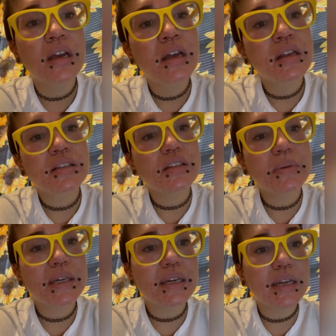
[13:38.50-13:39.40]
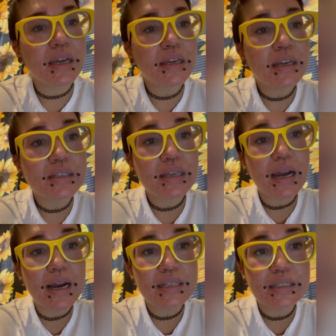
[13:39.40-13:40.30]
So the pKa is the
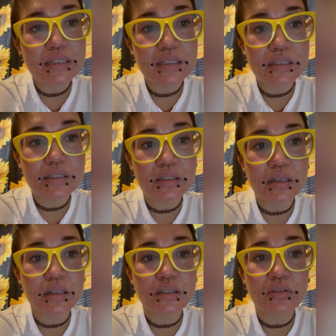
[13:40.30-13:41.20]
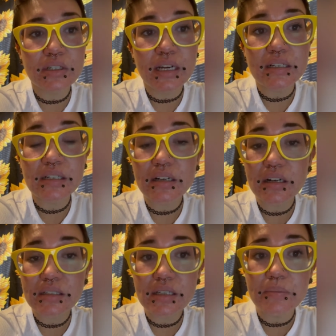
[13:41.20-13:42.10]
acid dissociation
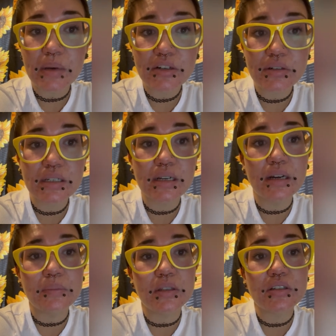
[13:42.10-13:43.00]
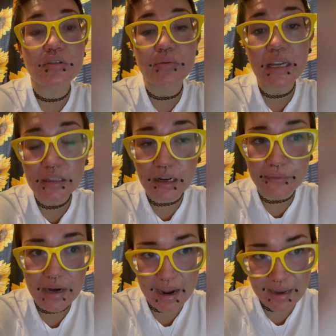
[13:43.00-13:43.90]
constant measuring the strength of
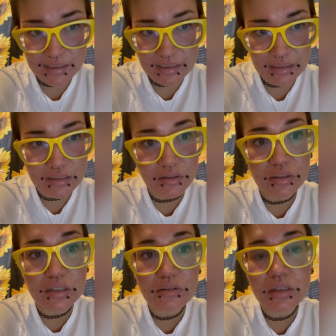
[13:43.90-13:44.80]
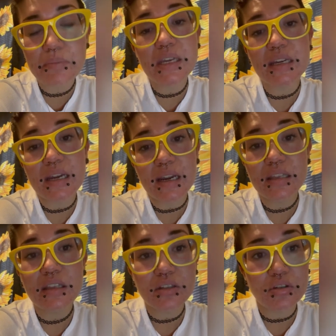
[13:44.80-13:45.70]
an acid. So the lower the
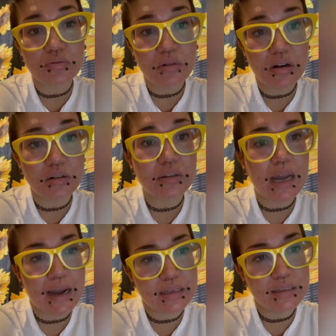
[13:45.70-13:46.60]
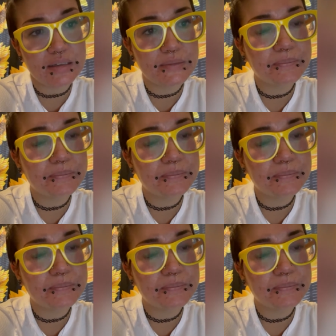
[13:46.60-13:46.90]
pKa, the stronger the acid.